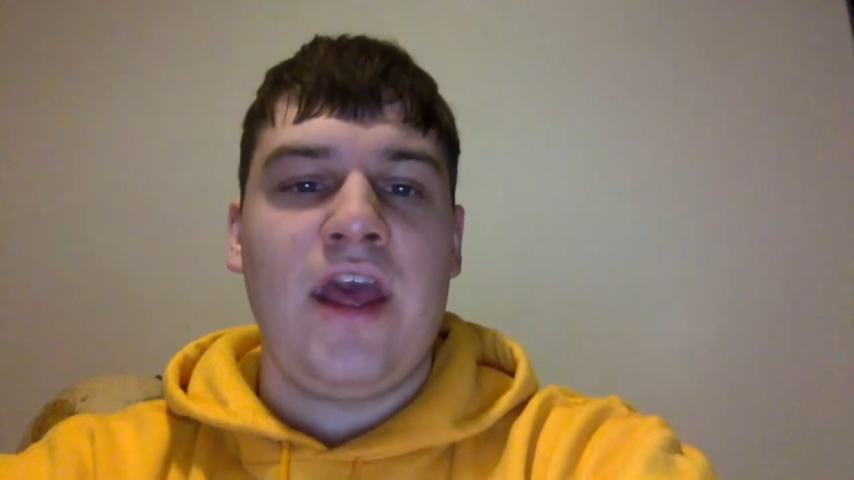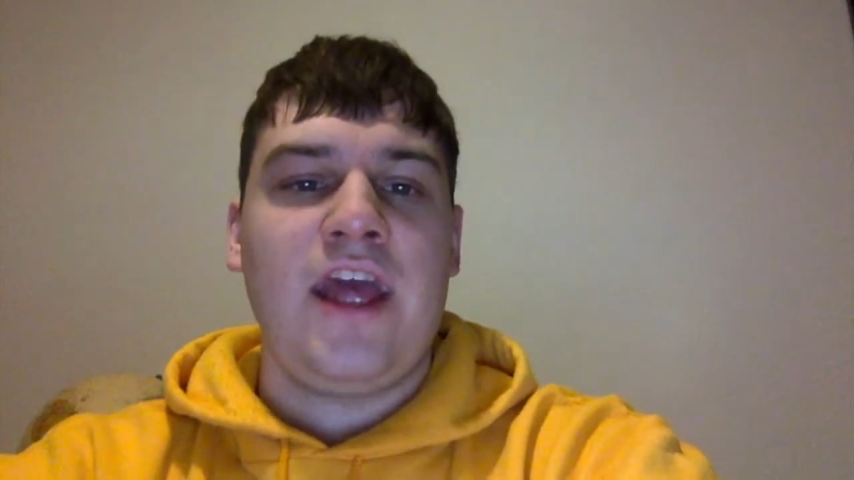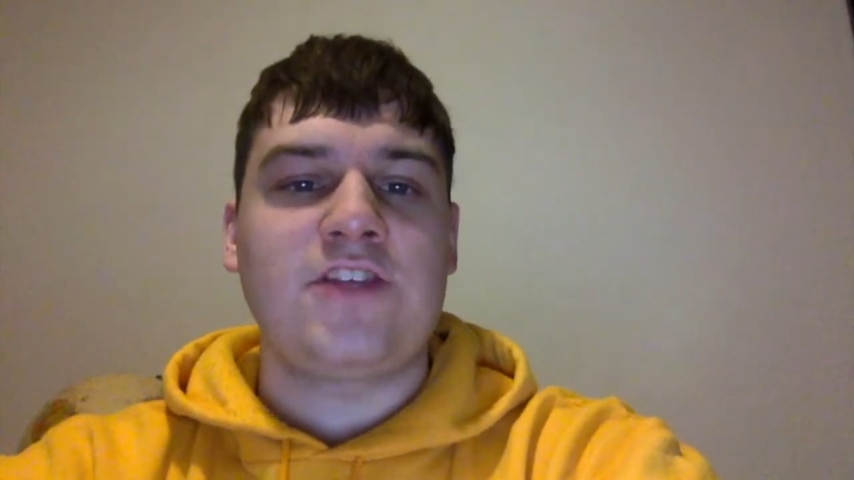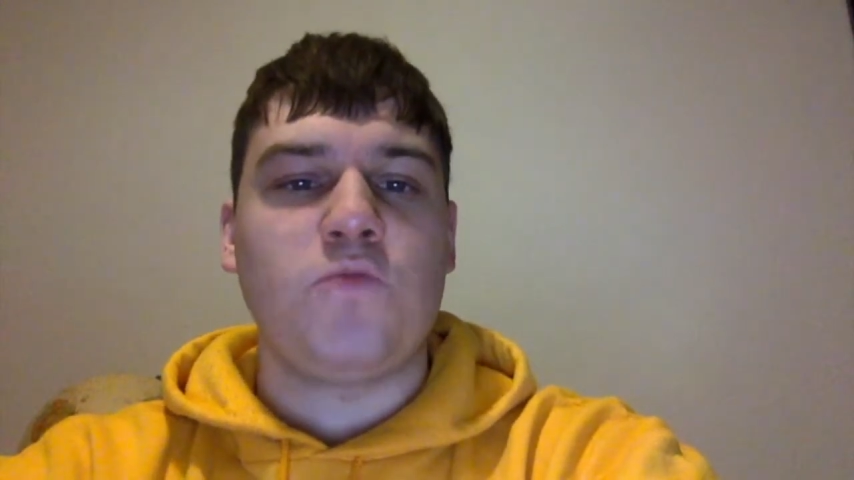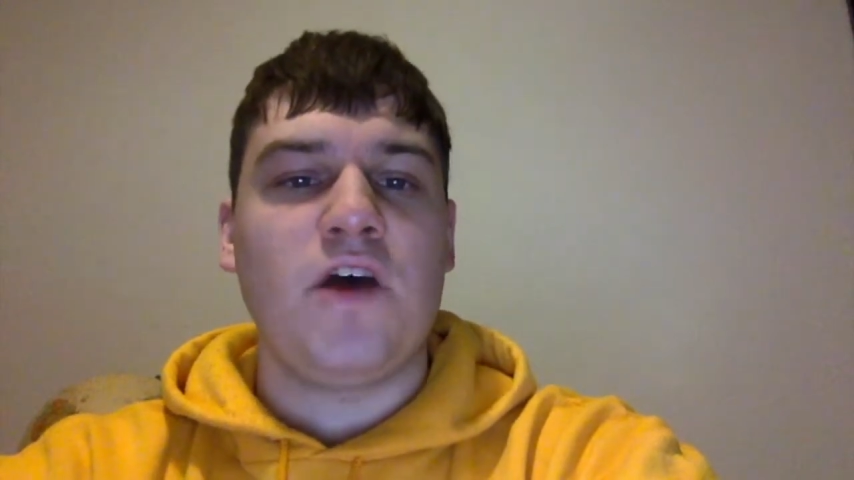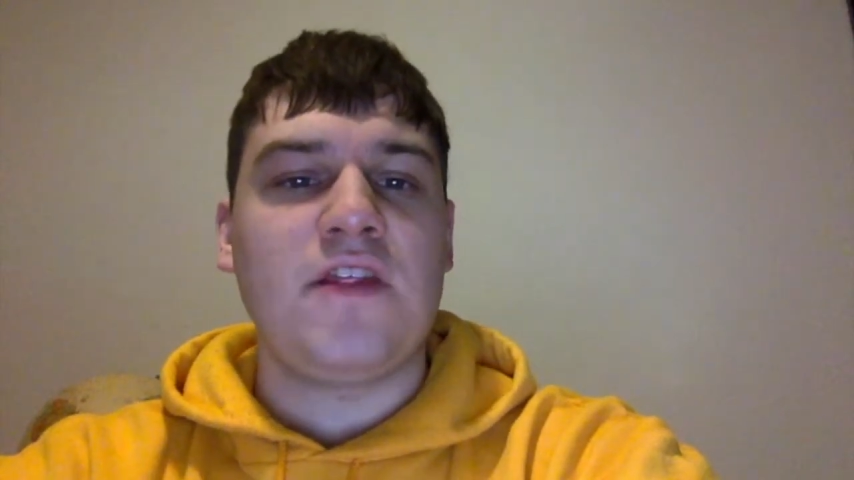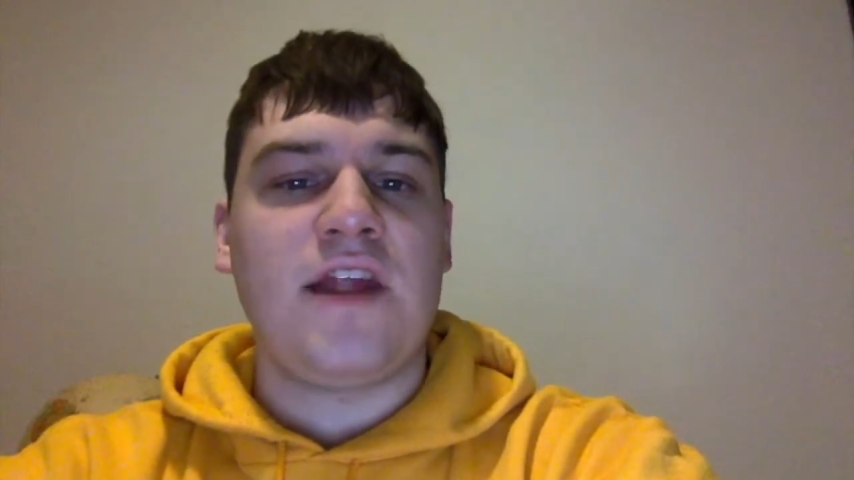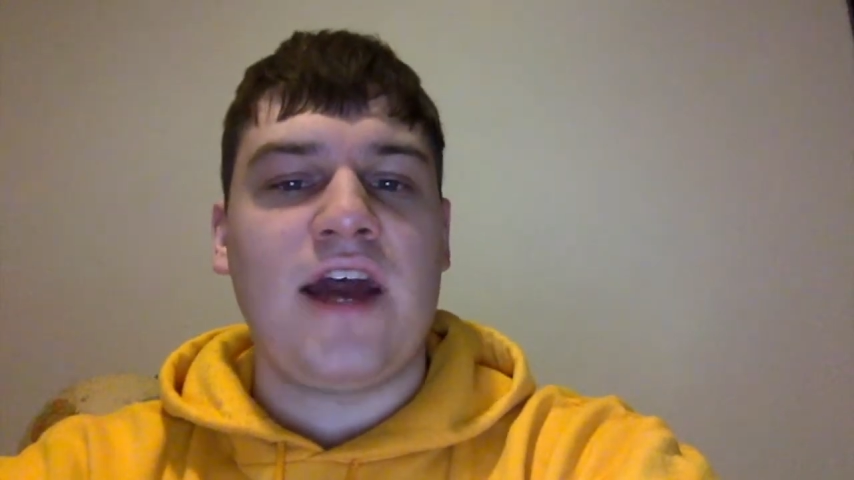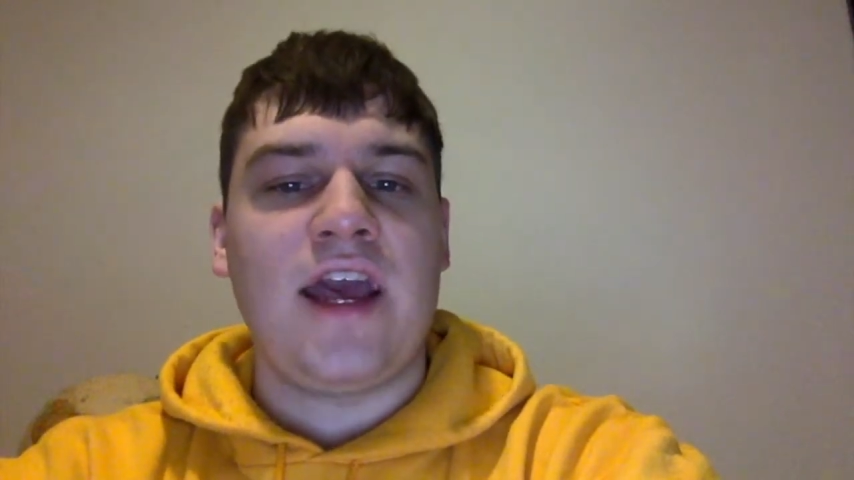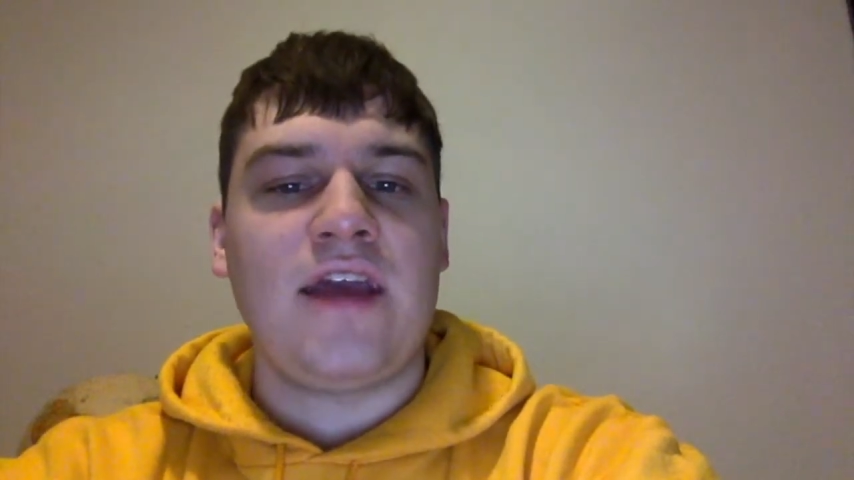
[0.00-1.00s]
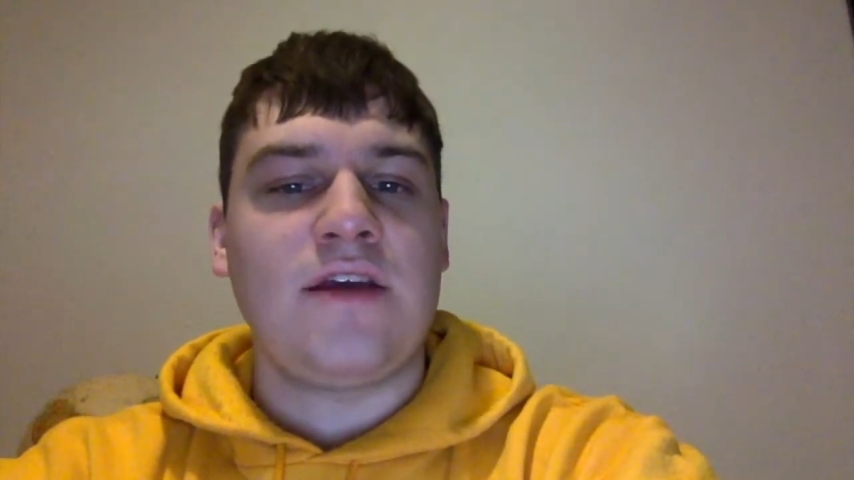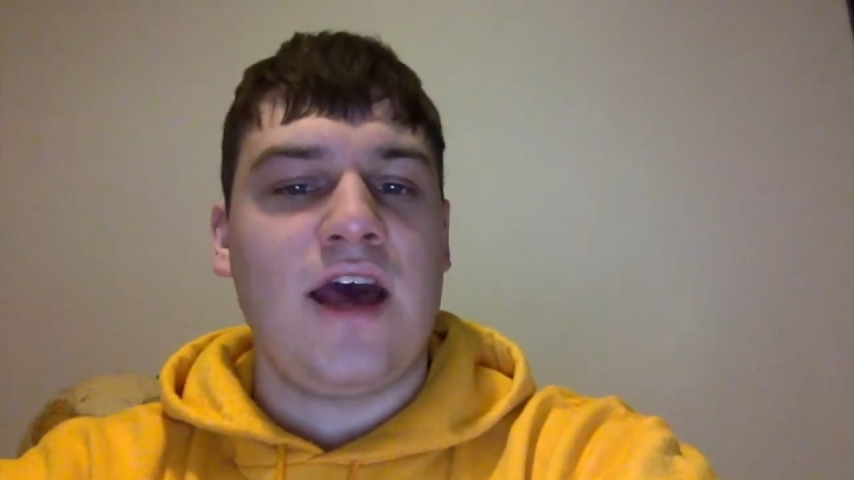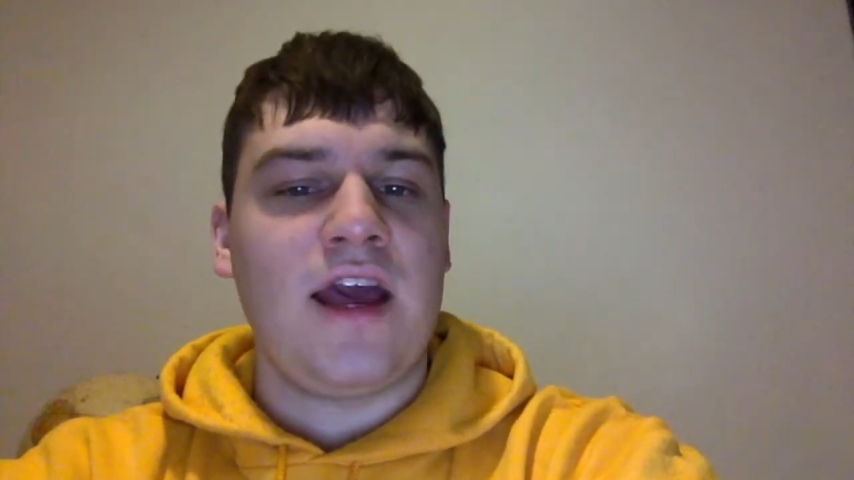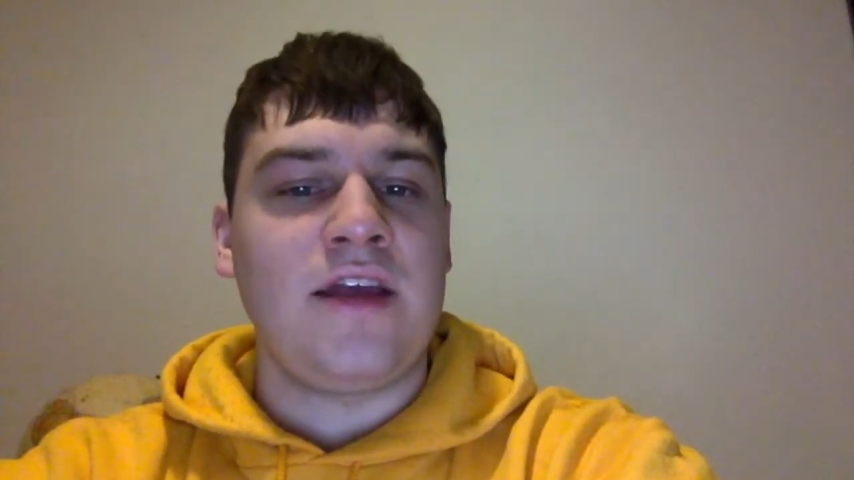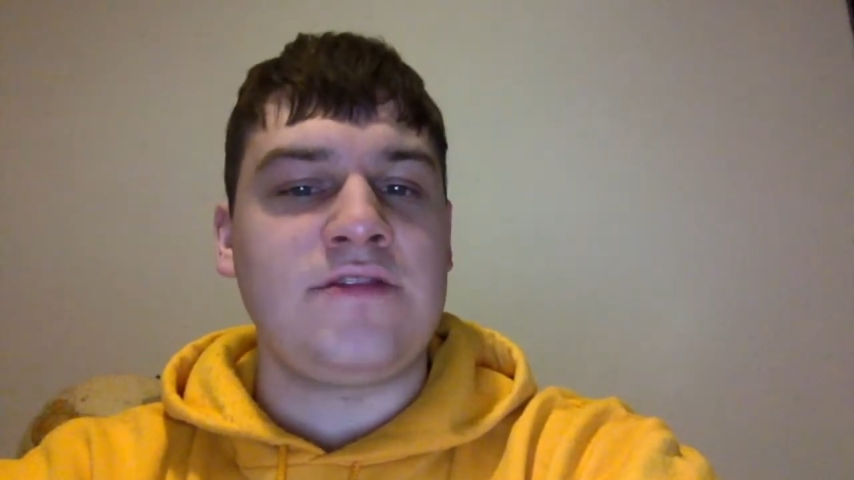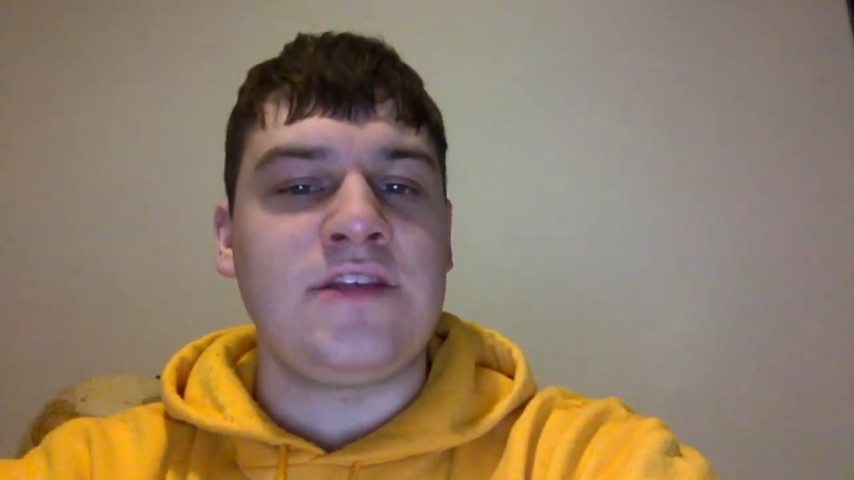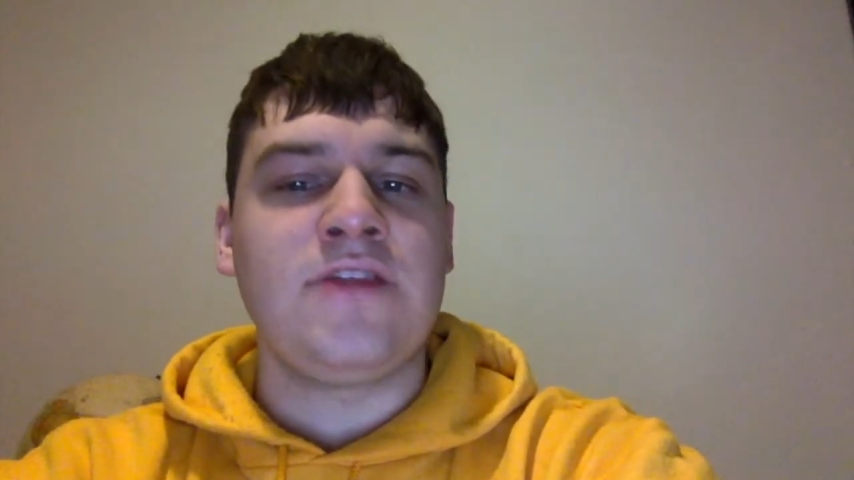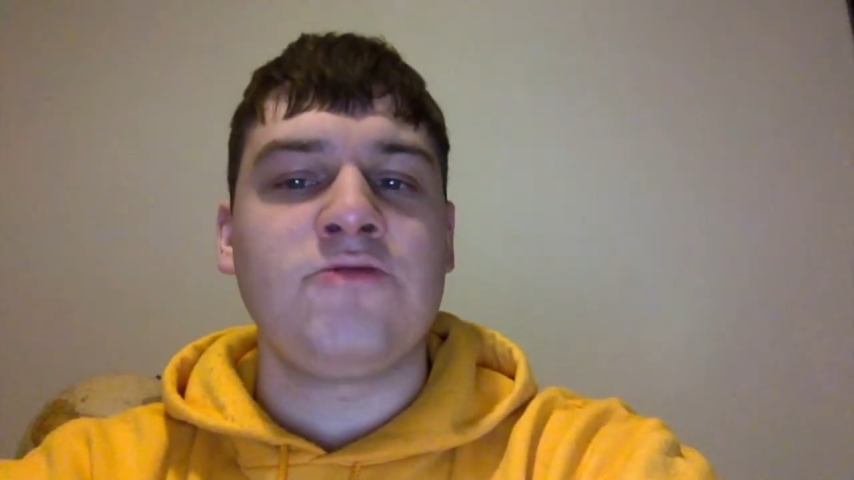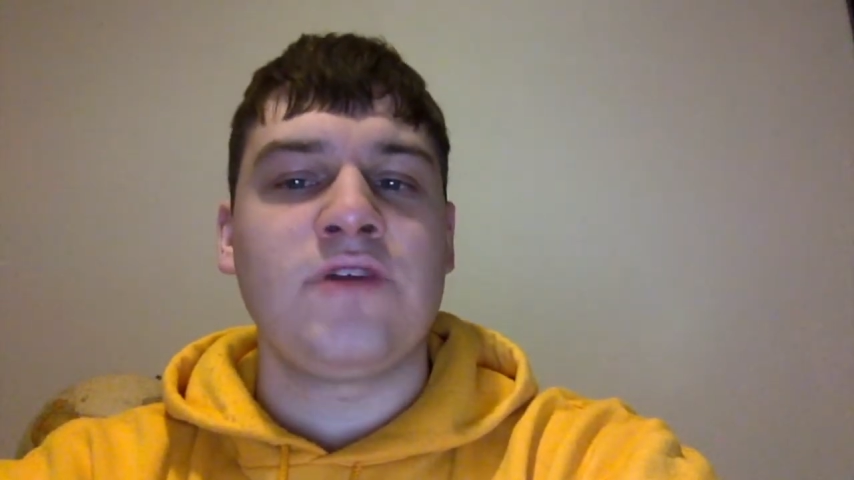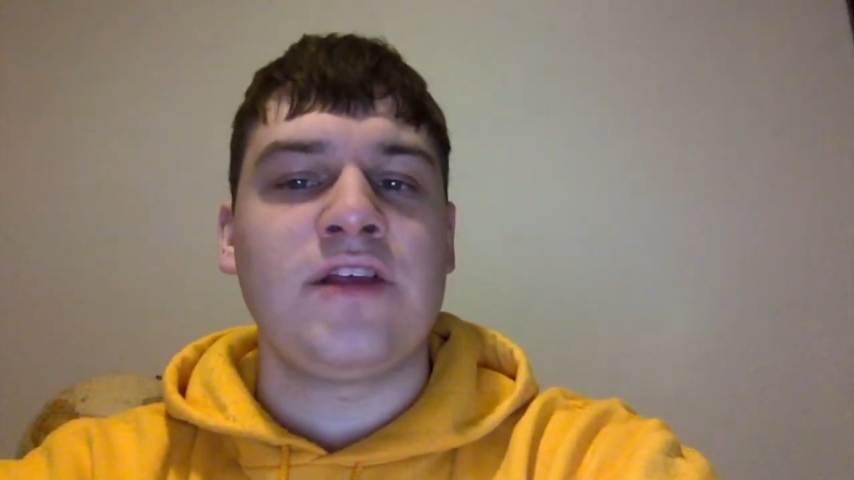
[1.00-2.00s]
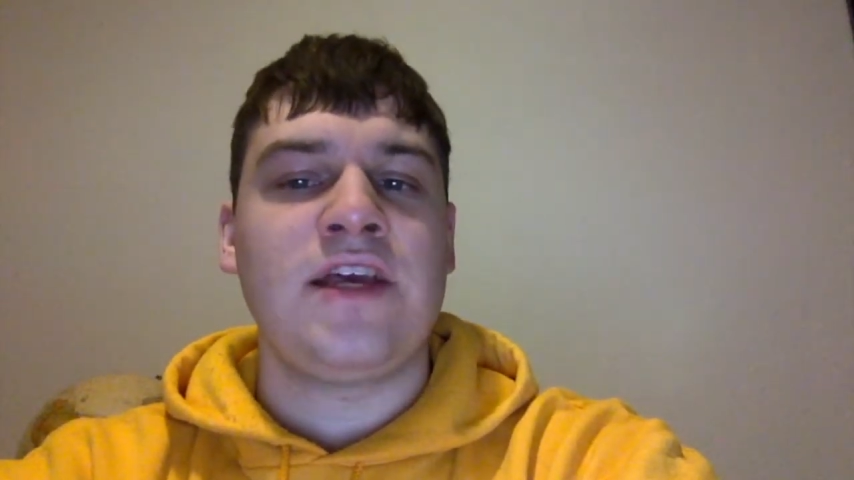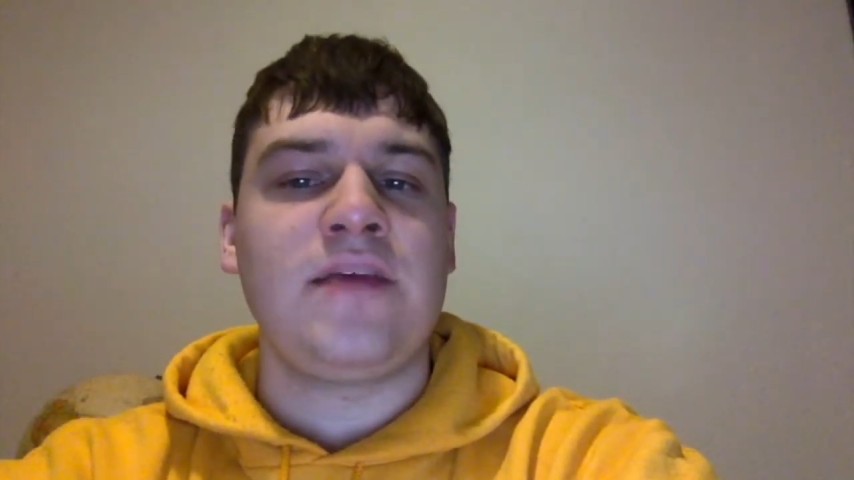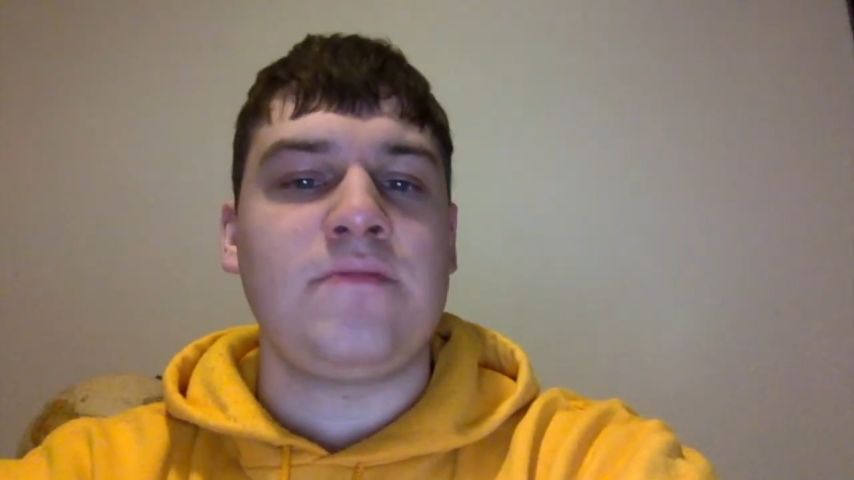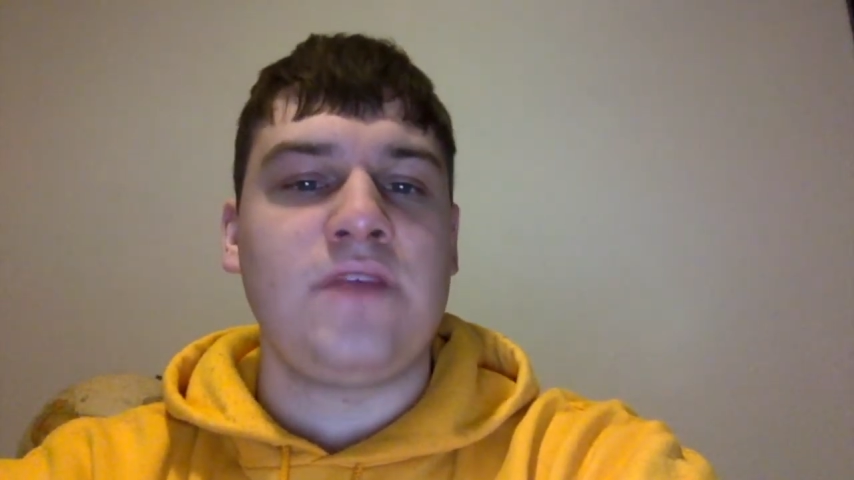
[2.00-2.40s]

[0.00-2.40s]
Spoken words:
It's one that I didn't really,